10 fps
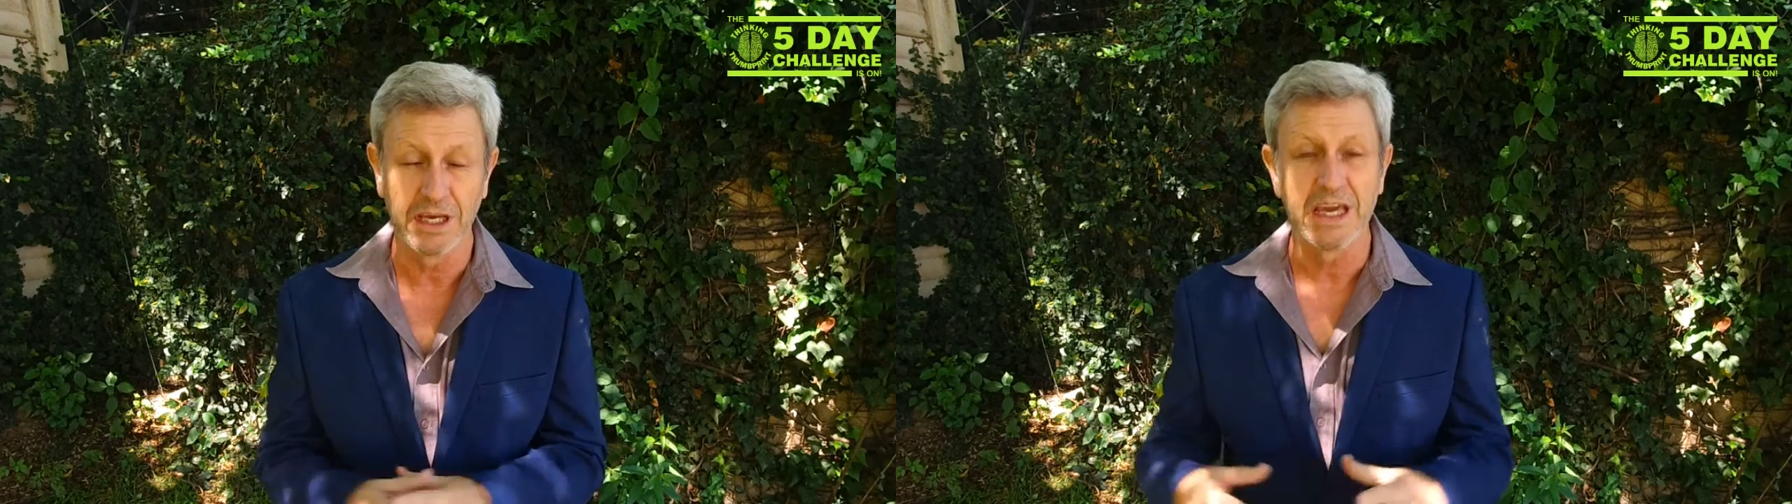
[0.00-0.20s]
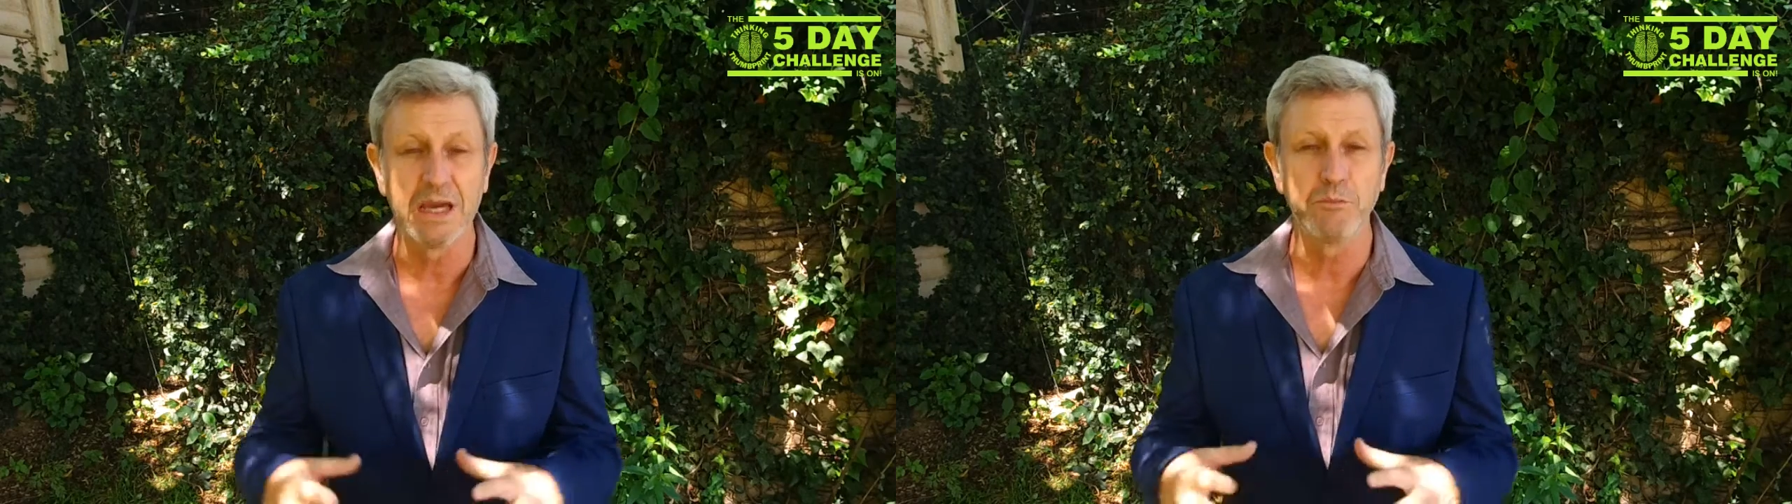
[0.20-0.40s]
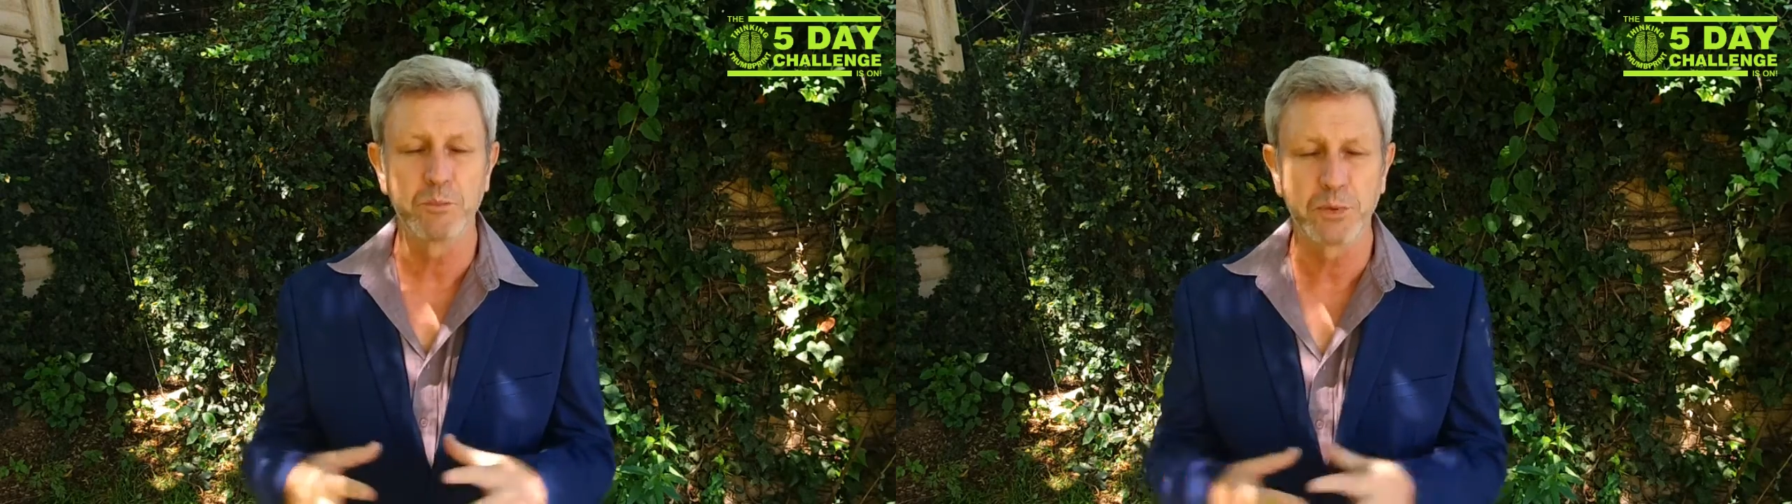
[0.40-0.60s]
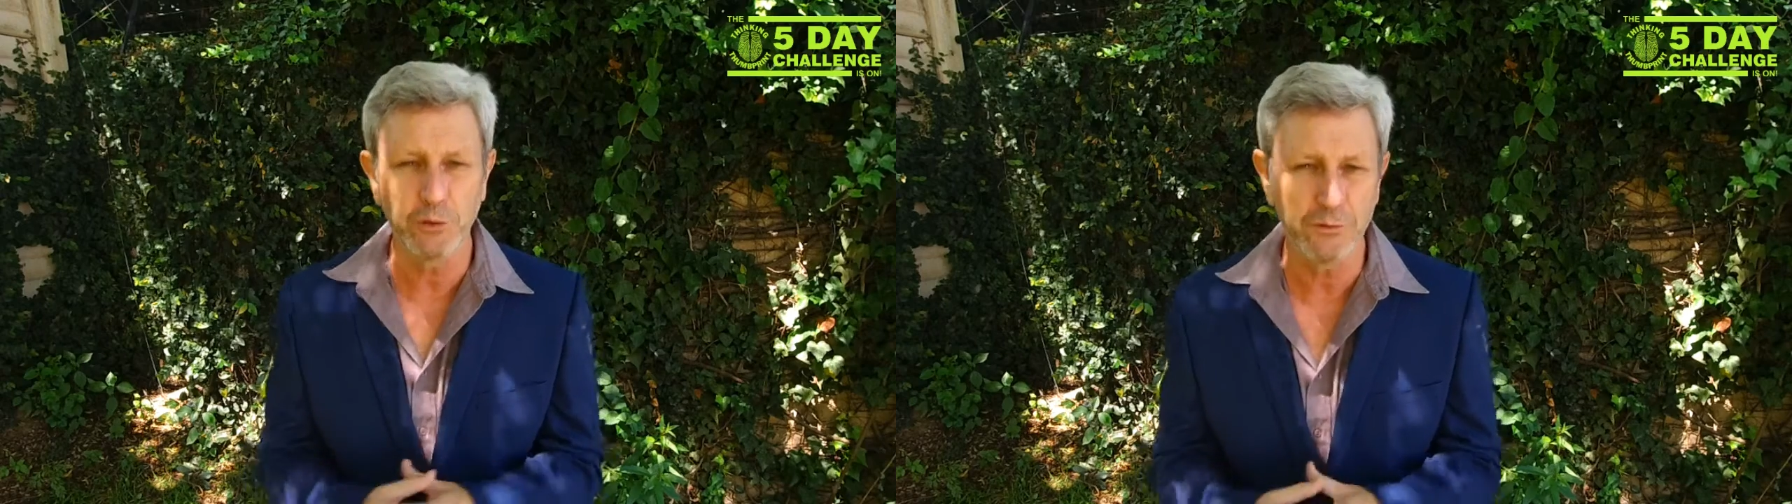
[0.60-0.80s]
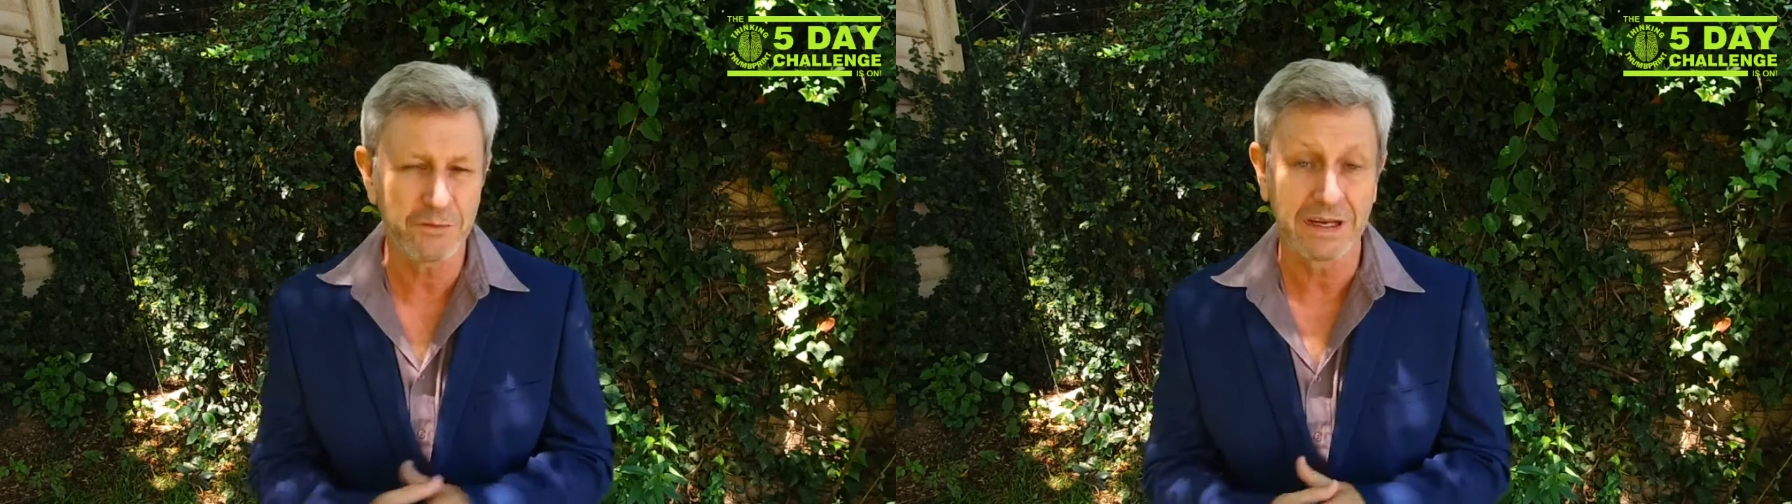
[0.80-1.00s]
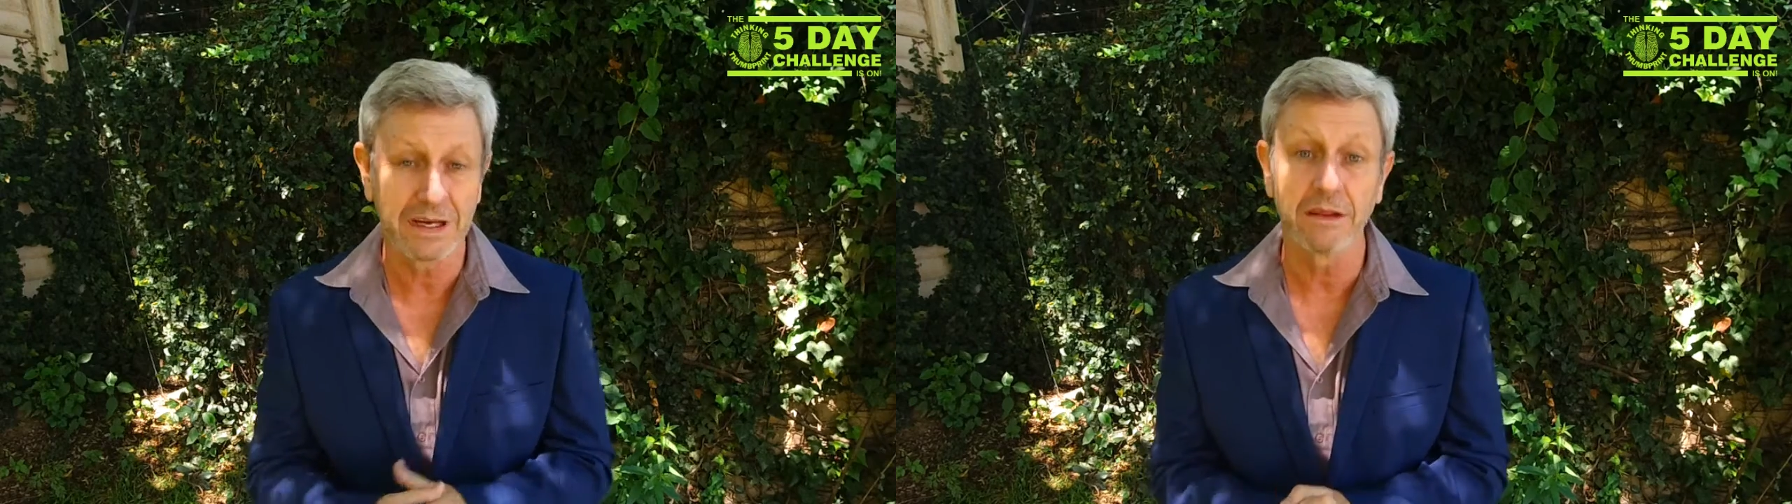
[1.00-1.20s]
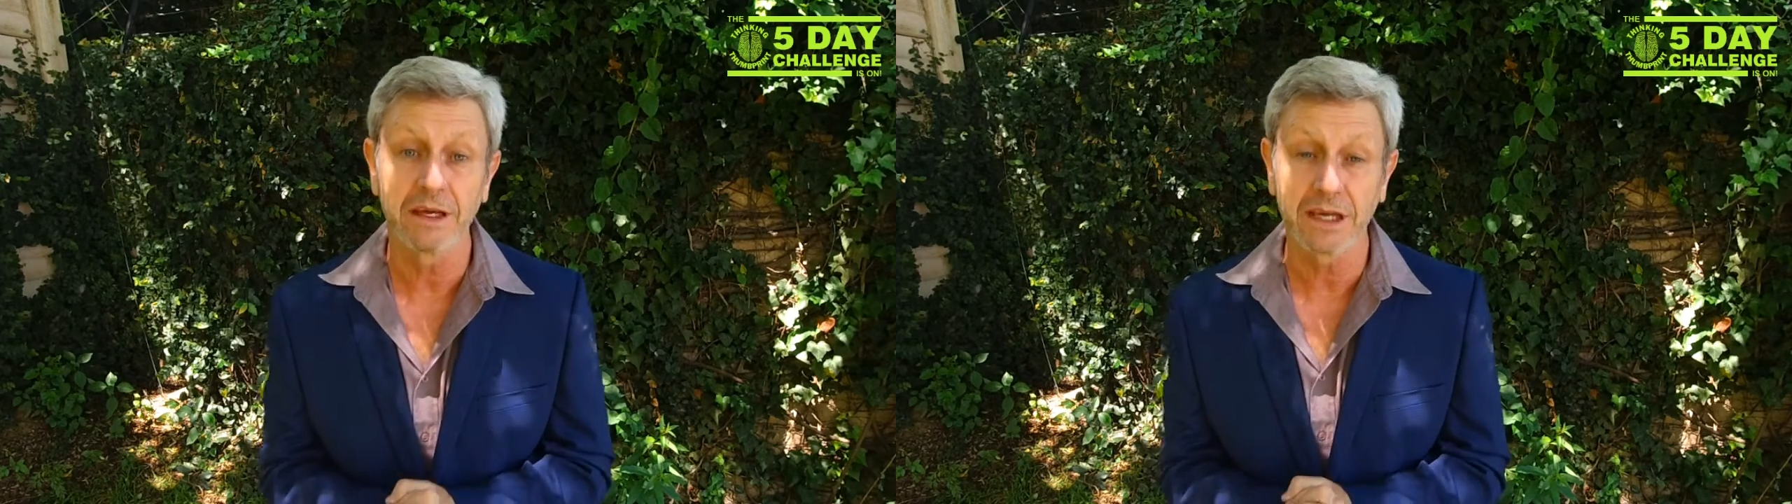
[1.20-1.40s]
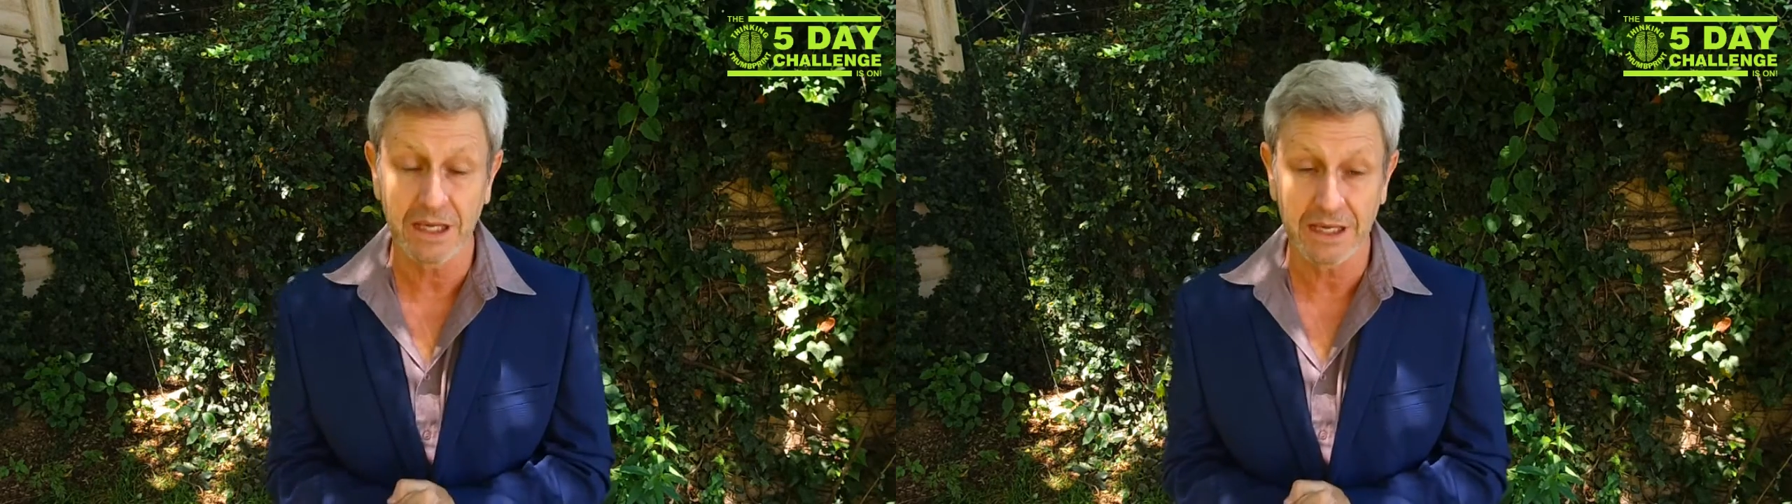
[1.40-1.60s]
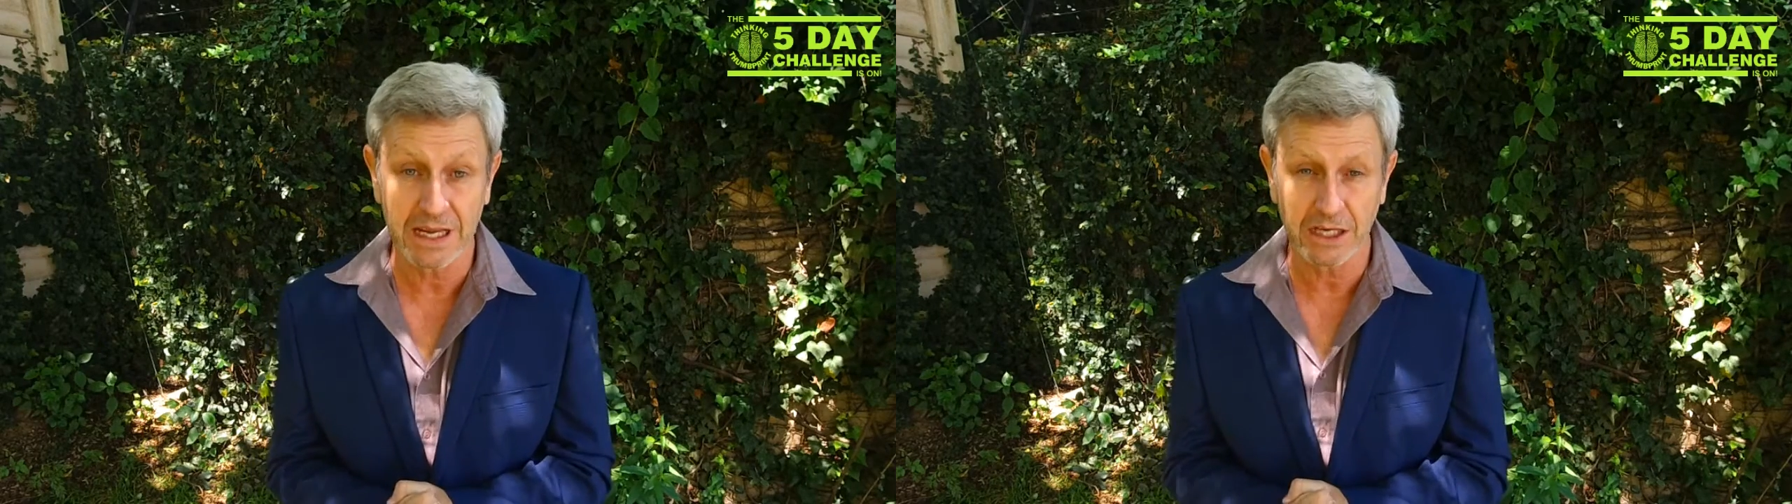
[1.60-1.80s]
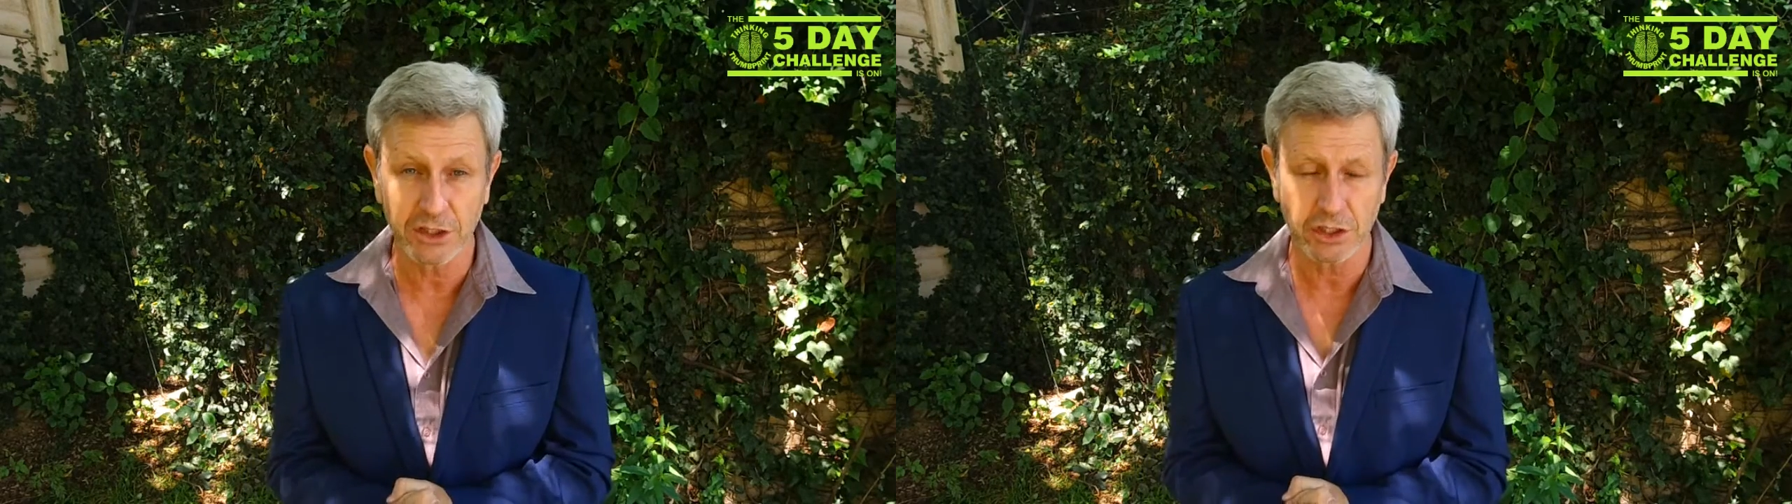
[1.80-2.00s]
improving the
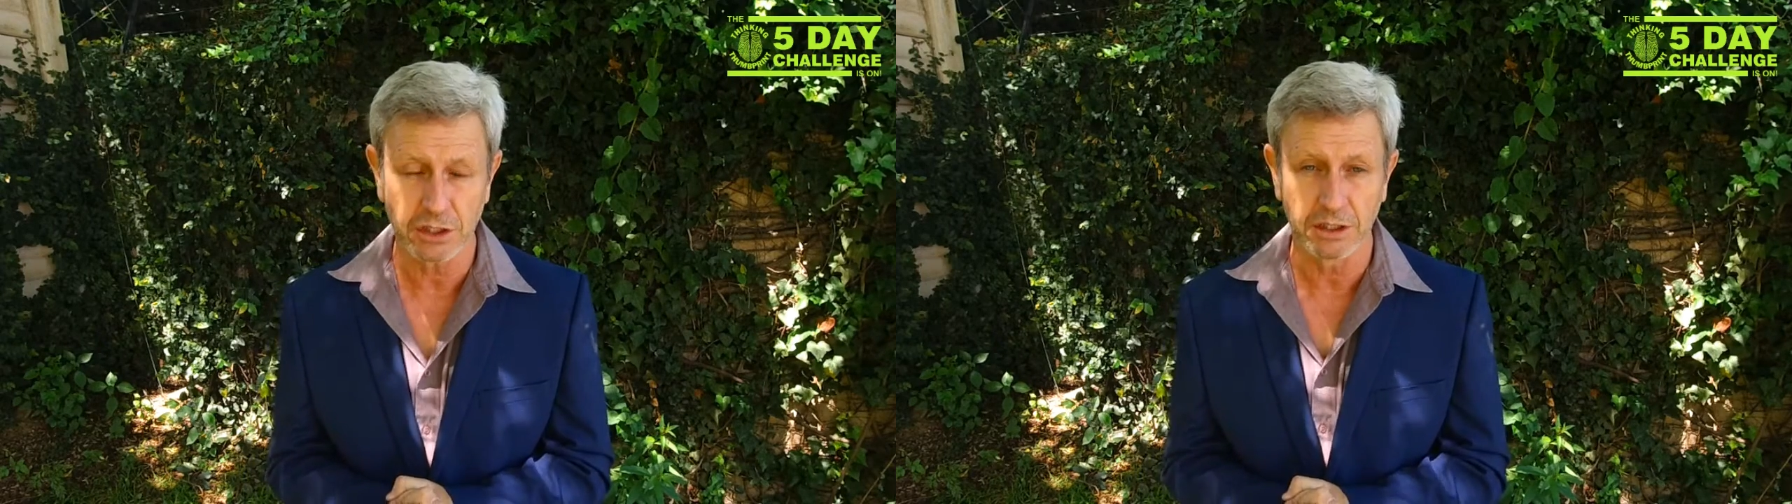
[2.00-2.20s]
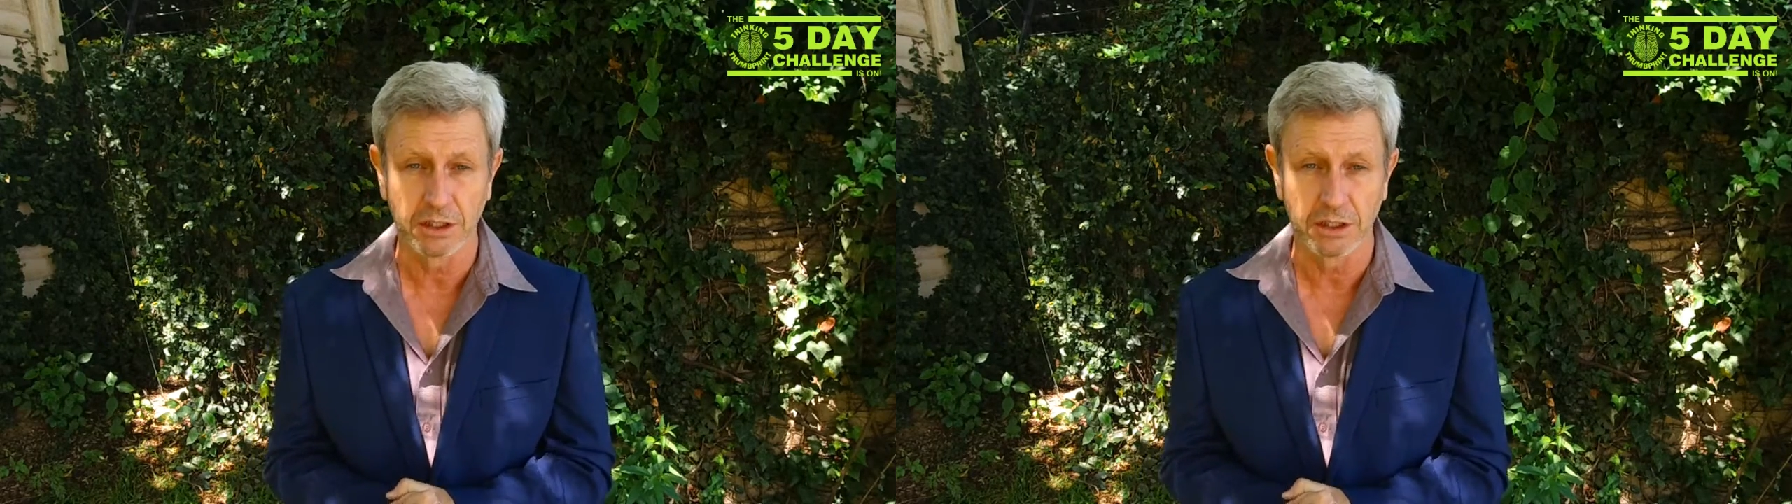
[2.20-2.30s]
connection,